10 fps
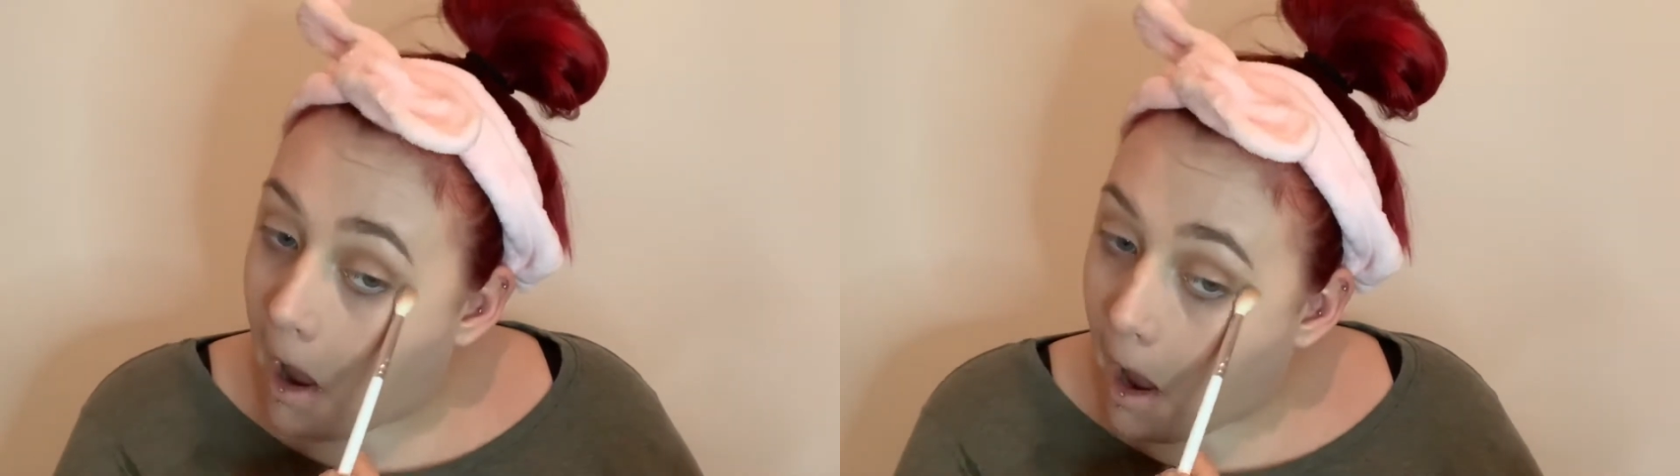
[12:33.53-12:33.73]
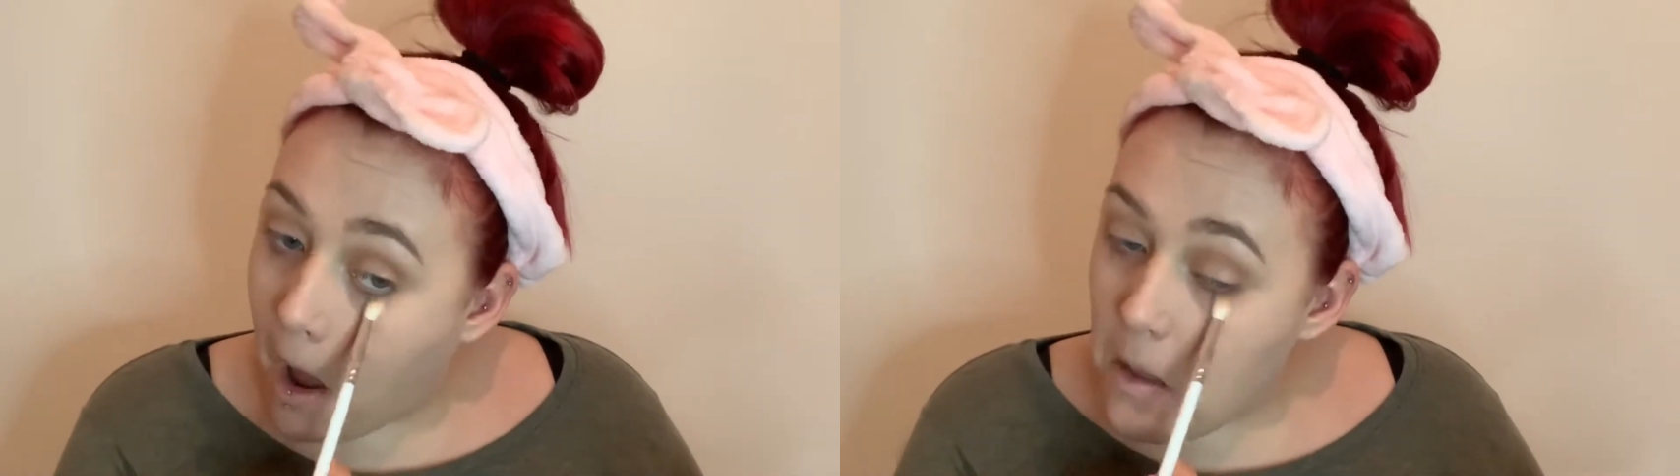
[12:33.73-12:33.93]

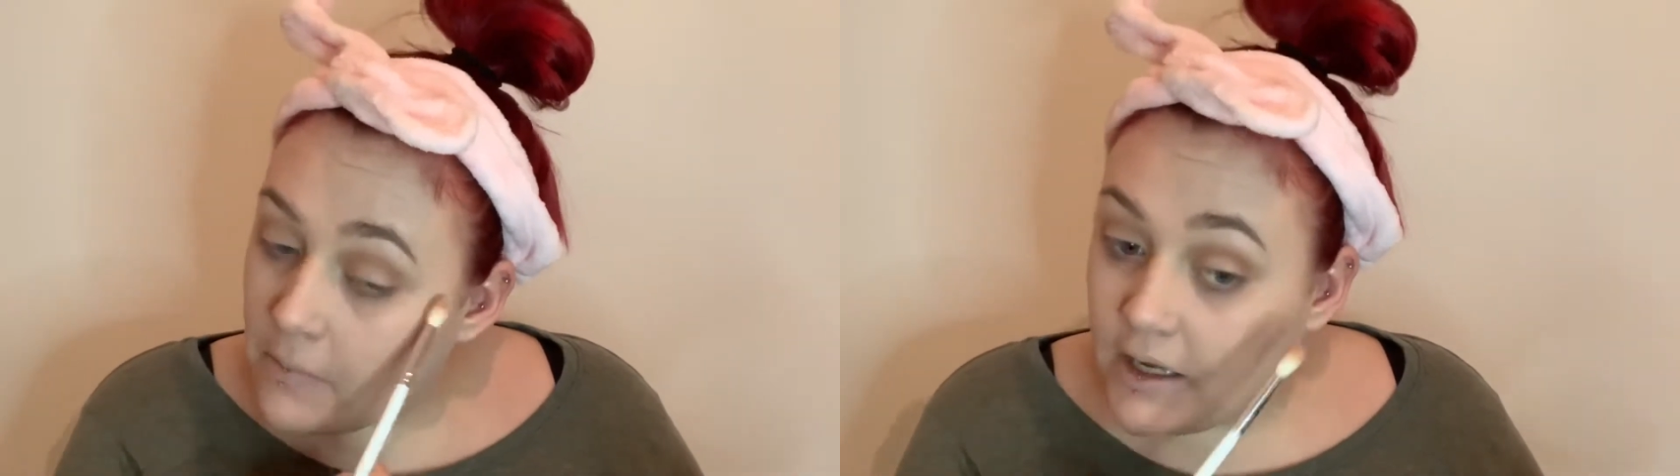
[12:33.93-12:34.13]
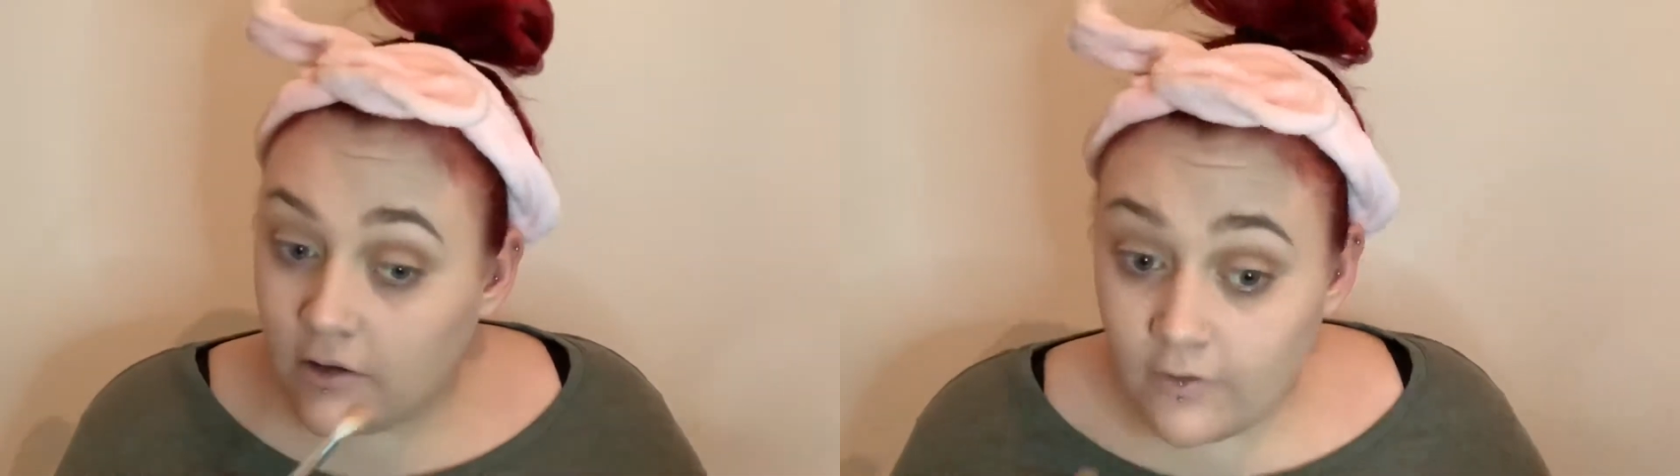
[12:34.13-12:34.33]
I
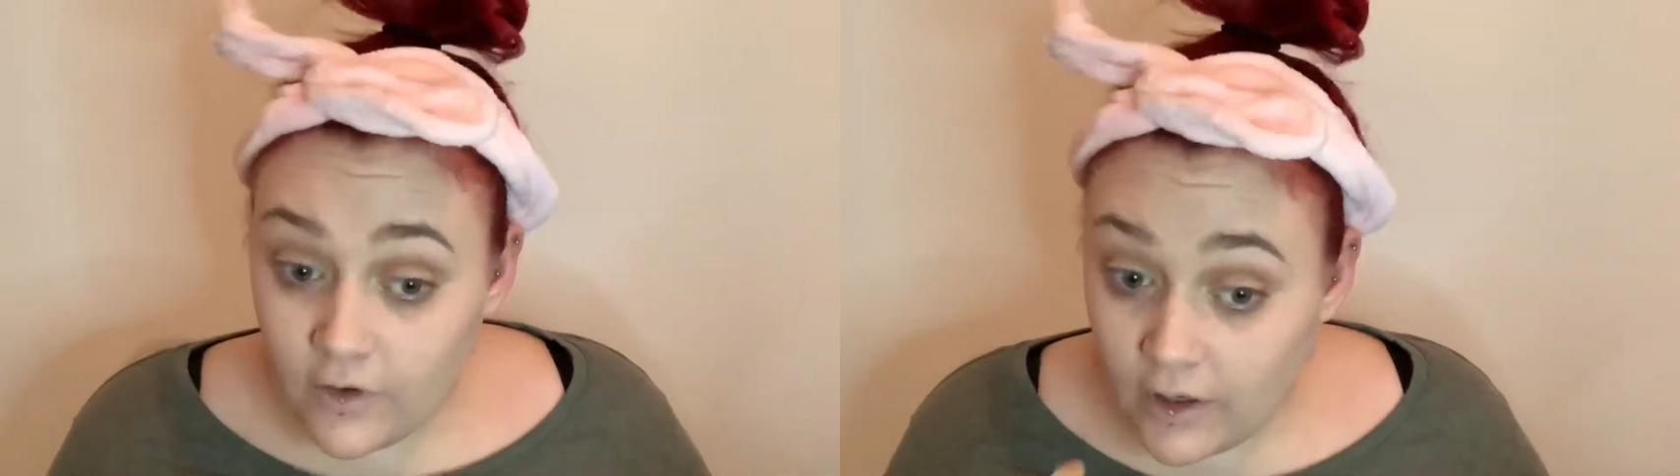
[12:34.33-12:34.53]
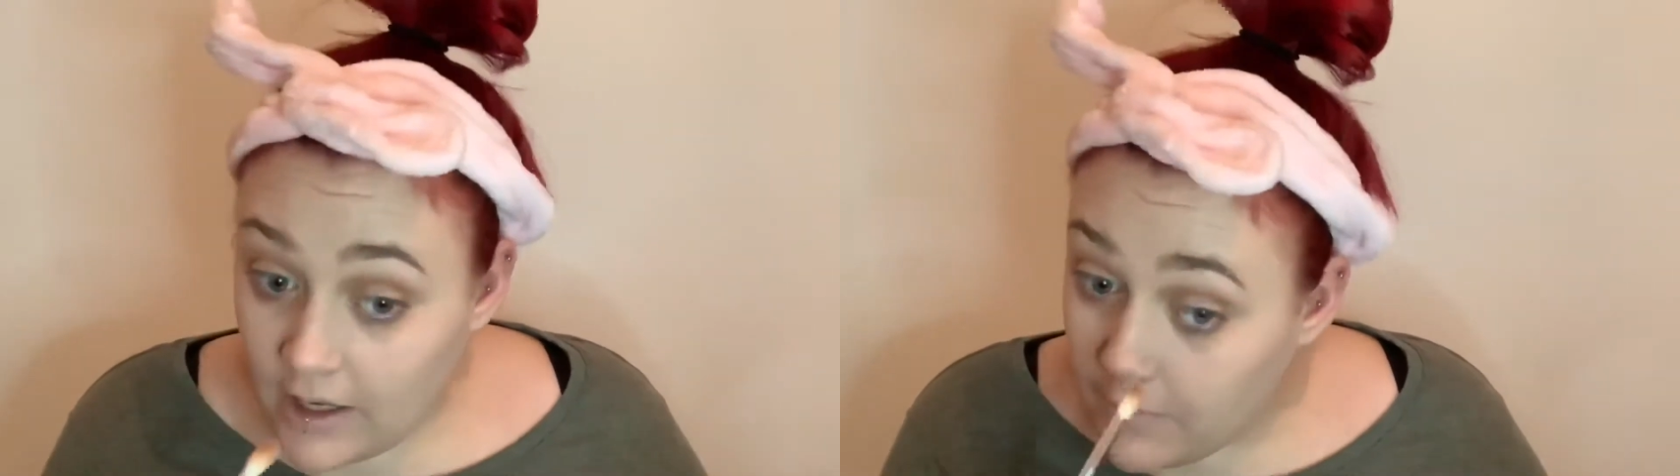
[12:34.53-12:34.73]
might not have
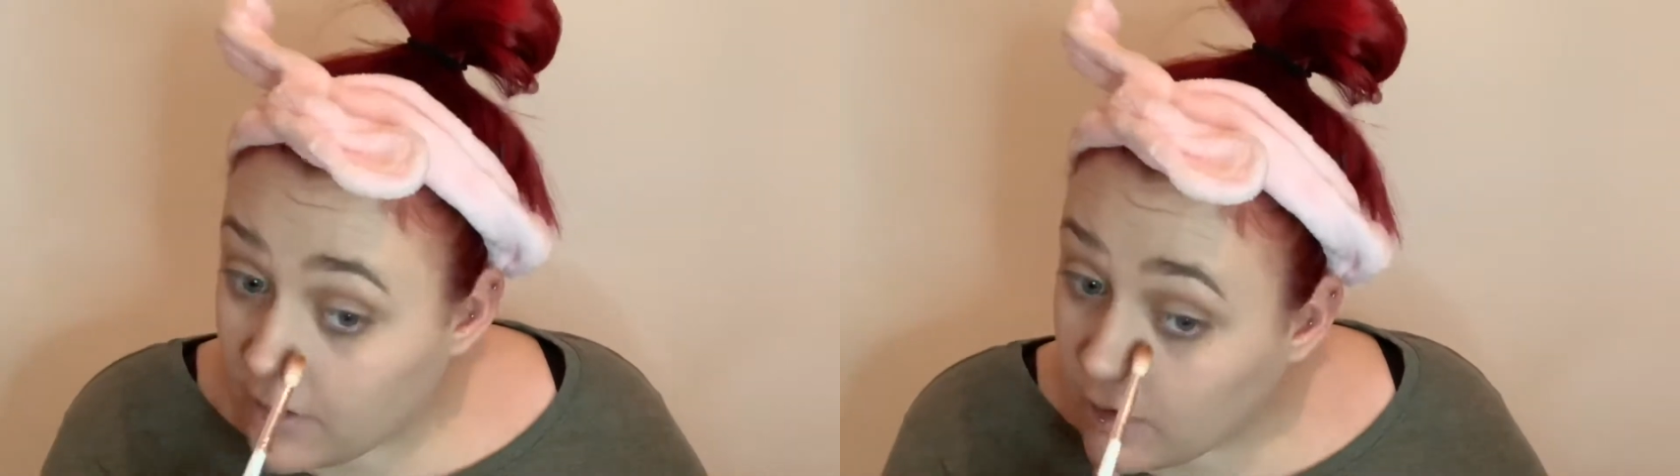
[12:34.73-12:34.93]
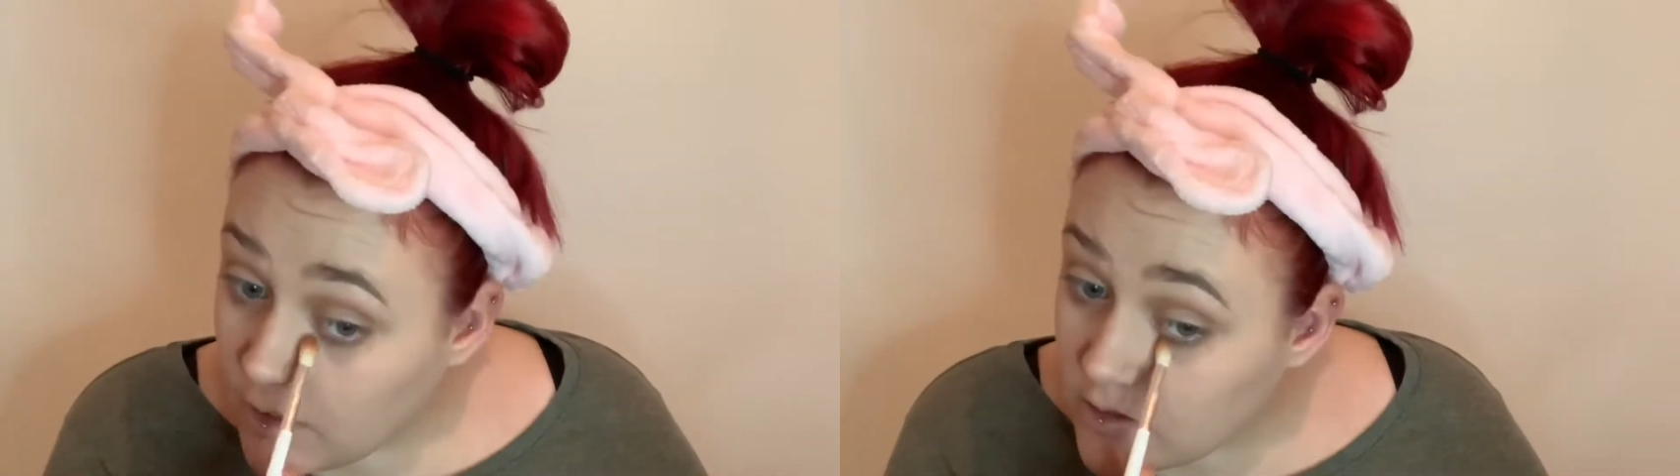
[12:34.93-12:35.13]
got it, but I got